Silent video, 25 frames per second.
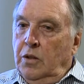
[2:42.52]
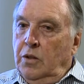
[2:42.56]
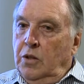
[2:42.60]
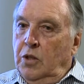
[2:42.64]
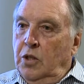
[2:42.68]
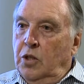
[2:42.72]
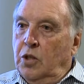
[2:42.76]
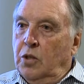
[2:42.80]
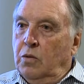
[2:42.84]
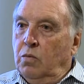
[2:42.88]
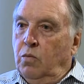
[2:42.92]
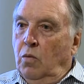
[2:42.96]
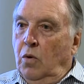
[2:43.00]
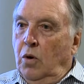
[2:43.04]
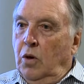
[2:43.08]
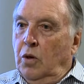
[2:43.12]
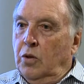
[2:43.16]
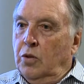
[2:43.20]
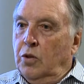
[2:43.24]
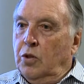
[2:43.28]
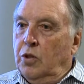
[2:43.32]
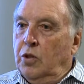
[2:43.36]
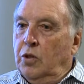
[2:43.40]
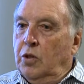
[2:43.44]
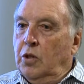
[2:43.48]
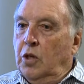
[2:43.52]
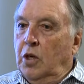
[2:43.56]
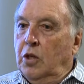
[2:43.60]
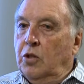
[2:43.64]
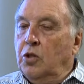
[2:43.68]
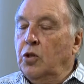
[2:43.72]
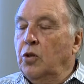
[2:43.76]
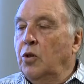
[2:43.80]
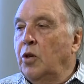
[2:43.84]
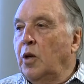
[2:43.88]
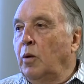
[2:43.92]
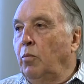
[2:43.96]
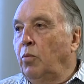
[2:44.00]
This was
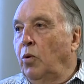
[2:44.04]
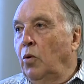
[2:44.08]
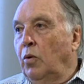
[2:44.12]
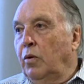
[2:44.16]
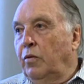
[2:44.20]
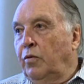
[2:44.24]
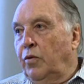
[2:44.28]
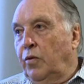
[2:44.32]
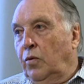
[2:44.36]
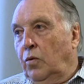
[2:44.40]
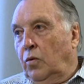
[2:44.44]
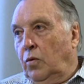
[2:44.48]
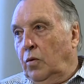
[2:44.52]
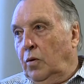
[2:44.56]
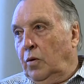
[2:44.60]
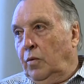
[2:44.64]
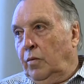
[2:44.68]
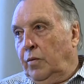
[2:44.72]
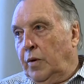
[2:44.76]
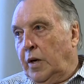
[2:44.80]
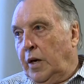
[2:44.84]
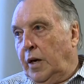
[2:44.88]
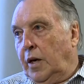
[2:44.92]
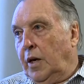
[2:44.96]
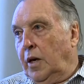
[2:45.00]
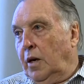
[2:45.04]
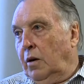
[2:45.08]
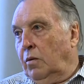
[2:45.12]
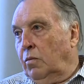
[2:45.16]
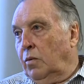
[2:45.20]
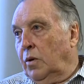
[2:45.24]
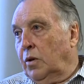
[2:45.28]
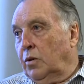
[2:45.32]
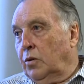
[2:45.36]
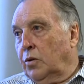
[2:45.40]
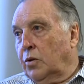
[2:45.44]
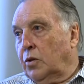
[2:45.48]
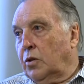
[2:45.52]
a turning point for
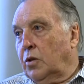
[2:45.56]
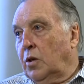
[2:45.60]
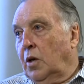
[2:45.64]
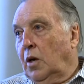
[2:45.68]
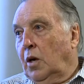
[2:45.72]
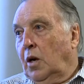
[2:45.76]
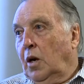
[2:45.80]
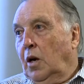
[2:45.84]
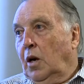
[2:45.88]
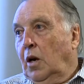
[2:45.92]
AKReels.